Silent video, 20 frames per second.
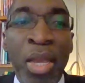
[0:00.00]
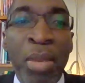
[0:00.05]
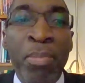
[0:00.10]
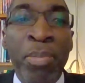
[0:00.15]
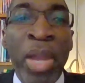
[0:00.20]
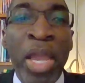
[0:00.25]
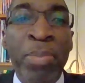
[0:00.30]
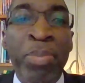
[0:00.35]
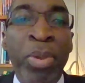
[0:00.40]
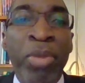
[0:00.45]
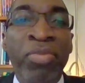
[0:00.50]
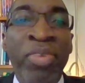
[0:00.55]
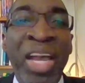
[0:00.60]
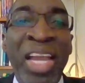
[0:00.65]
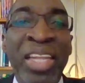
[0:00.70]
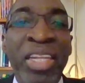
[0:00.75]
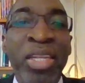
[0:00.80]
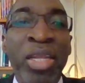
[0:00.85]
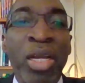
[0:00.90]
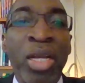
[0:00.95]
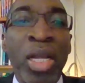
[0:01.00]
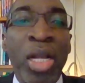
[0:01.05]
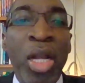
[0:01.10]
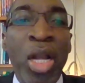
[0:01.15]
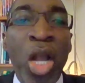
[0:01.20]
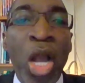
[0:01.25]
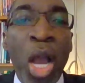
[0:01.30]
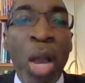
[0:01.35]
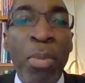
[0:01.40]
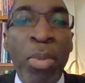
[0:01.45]
by providing a
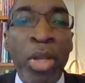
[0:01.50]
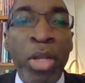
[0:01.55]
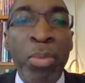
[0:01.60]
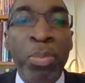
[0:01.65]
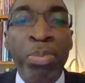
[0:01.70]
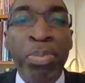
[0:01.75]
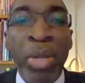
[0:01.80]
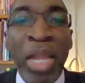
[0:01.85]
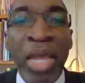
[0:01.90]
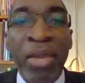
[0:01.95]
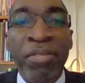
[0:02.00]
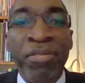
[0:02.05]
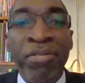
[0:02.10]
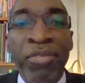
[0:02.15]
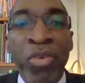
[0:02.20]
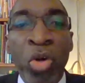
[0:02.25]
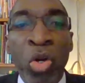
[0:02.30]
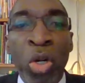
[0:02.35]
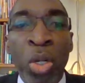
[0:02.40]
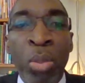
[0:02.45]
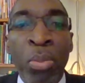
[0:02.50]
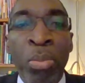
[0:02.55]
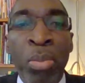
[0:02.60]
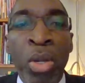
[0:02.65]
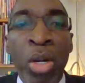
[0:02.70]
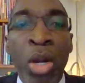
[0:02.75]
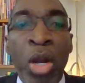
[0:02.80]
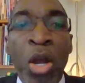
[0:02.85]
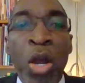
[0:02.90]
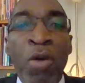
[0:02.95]
common platform
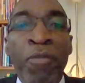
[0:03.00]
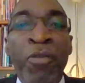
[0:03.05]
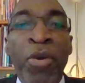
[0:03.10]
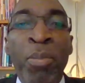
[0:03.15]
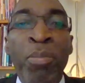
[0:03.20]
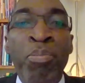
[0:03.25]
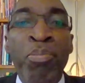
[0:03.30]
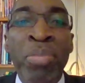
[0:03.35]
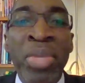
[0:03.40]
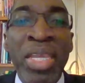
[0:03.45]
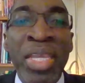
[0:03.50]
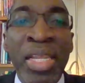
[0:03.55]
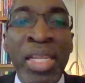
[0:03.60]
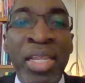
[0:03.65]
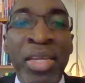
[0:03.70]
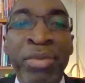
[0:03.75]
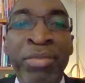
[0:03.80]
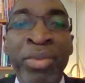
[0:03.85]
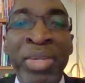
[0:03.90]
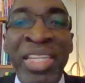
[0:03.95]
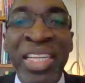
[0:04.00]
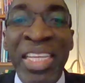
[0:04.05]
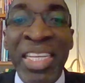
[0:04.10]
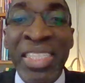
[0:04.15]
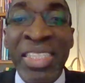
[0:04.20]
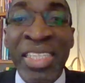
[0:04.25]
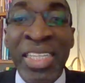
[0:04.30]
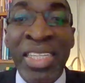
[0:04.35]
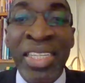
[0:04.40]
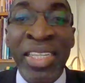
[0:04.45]
for
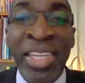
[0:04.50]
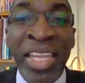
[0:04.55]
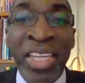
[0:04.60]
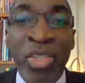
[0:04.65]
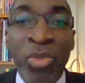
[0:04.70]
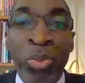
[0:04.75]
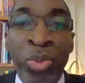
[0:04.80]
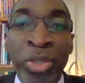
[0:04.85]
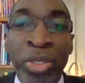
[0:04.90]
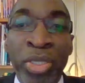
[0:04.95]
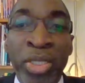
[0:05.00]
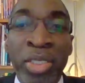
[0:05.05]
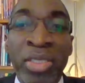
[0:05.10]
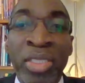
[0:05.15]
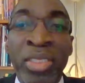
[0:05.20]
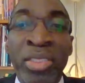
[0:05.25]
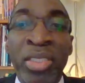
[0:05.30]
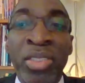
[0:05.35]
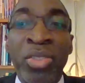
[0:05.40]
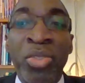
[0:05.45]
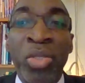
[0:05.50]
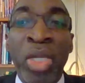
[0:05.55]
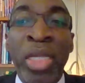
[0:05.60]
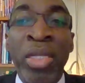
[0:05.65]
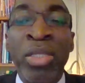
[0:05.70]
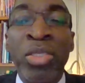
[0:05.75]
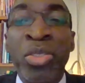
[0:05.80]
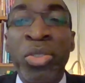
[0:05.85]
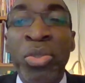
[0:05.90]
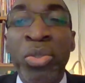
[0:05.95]
mill-related networks and
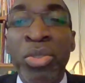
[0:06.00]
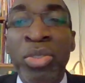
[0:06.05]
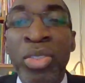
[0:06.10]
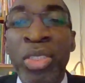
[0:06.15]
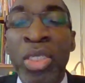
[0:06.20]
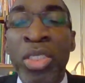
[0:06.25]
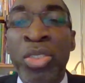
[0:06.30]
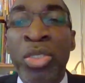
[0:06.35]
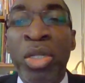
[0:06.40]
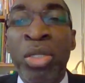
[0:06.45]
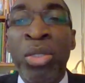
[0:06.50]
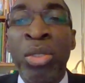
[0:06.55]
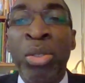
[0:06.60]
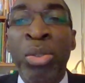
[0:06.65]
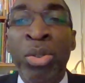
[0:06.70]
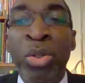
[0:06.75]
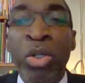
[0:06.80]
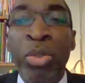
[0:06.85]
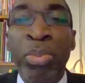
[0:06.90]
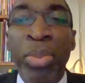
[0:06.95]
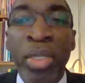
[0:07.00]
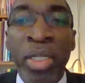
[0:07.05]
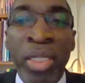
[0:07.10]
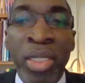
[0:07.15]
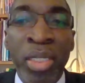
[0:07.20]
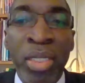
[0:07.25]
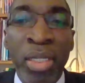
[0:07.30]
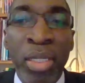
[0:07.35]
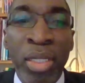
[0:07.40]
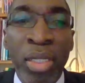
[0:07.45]
association
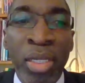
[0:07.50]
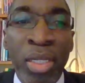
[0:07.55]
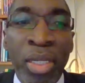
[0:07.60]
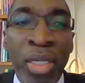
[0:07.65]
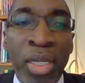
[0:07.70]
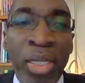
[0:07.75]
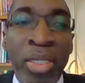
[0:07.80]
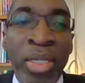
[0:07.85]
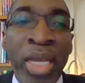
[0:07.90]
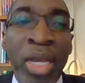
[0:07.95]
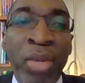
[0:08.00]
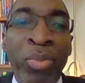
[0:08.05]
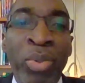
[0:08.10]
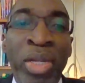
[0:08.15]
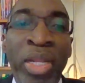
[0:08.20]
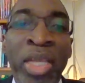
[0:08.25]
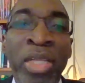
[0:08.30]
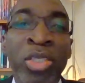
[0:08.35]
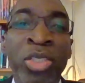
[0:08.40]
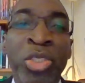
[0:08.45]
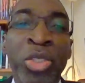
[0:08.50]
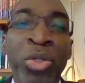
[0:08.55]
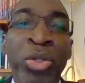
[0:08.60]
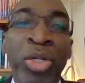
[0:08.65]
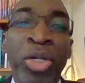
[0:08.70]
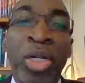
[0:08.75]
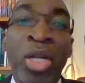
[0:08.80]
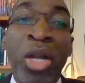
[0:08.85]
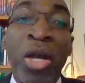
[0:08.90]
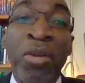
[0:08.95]
globally that will
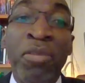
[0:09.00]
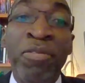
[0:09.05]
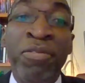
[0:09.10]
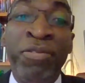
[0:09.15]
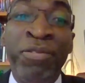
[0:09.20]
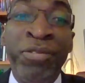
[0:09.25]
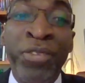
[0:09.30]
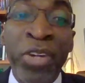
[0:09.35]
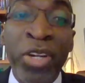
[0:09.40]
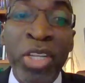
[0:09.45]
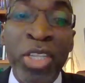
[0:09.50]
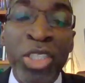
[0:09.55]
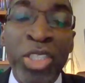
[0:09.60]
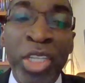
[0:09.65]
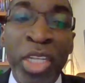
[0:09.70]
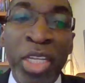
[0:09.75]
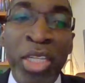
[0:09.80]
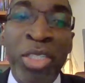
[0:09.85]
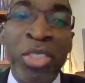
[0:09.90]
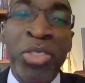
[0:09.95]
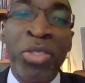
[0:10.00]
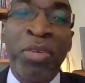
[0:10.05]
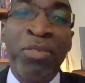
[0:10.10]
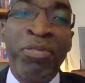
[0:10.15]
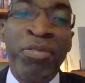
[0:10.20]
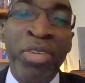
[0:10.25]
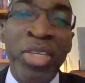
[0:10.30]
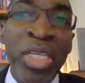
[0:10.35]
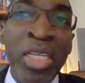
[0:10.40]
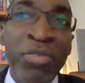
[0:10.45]
ensure convergence of
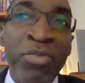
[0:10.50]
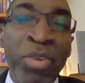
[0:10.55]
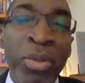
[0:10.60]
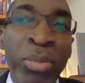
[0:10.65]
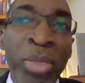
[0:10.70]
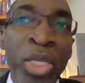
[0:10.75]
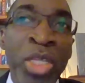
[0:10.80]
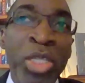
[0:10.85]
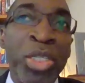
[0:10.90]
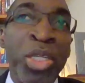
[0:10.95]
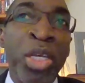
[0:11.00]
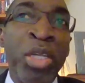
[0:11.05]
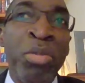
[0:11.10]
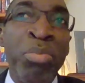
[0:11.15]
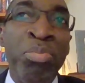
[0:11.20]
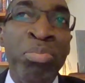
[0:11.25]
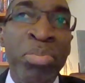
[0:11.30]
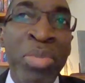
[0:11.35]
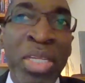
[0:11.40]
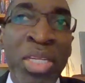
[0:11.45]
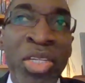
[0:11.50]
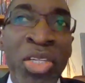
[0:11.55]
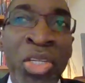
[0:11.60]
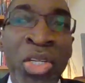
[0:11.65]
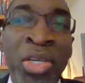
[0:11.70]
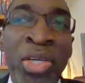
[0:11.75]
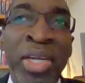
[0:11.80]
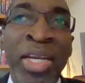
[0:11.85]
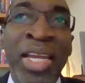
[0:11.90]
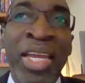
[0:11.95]
information,
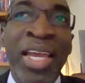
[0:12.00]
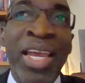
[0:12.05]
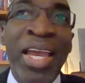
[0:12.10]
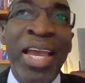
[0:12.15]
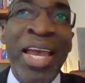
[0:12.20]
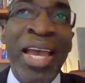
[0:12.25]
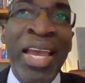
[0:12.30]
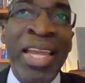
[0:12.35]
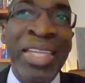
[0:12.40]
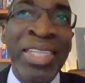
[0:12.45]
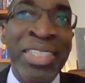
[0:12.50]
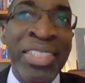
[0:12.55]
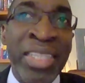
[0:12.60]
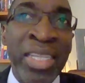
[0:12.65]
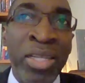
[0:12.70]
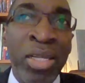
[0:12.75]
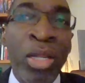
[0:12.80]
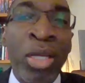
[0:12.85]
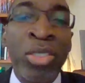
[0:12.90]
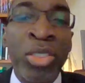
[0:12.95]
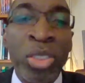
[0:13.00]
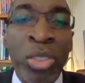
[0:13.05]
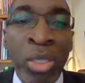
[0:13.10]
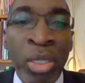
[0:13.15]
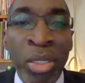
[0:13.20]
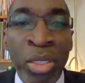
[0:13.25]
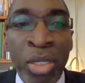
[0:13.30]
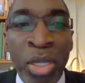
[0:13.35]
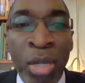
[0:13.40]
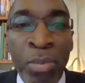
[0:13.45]
media, and
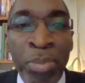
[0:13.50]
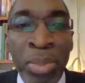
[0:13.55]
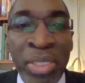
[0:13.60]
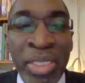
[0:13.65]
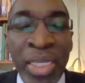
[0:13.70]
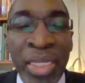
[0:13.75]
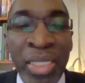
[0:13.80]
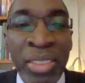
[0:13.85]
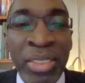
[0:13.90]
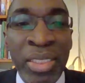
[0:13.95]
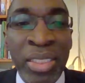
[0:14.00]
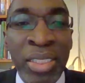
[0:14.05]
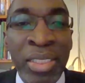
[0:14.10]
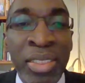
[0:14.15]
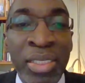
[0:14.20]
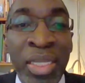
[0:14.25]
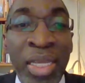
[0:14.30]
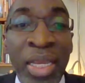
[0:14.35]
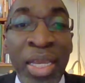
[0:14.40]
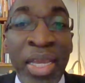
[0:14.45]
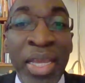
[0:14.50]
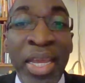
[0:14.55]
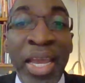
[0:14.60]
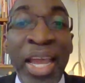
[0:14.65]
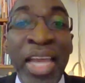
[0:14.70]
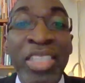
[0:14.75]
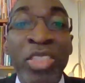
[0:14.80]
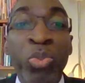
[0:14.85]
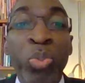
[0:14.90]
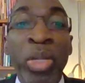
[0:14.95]
technological competencies,
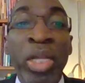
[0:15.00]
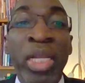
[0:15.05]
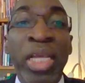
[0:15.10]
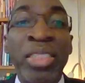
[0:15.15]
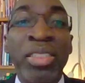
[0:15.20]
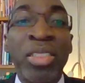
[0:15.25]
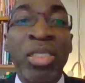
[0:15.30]
as well as